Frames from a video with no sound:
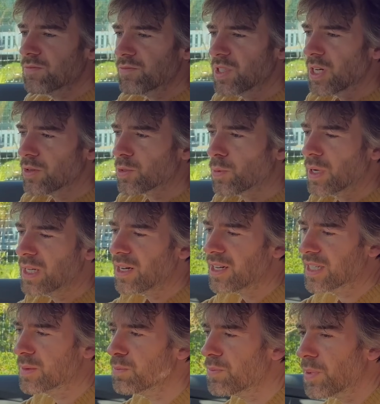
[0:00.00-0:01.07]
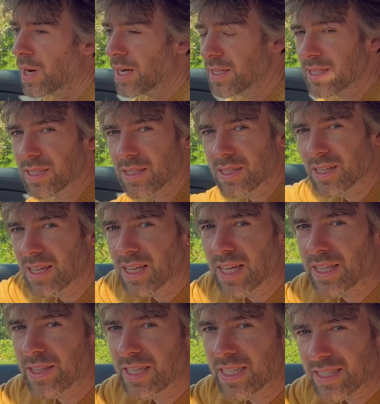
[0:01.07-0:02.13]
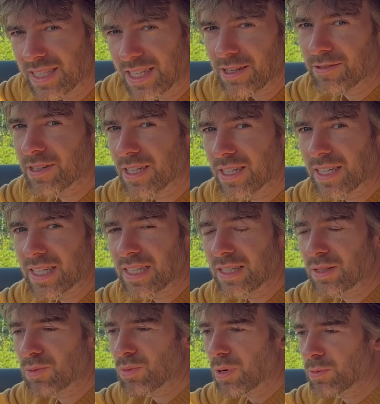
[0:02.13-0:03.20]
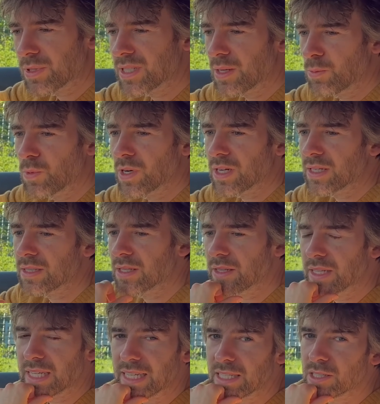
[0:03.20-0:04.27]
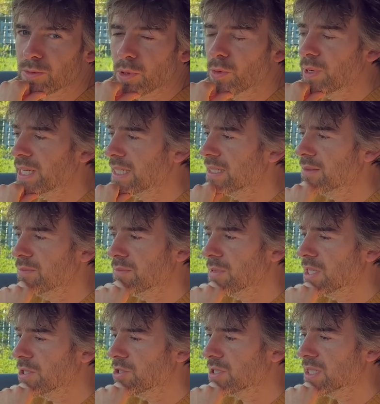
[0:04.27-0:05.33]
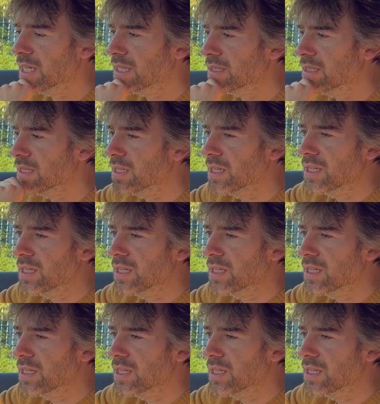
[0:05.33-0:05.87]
it's quite nice, but the interior is, I would say, worse than the E208 that I just tested.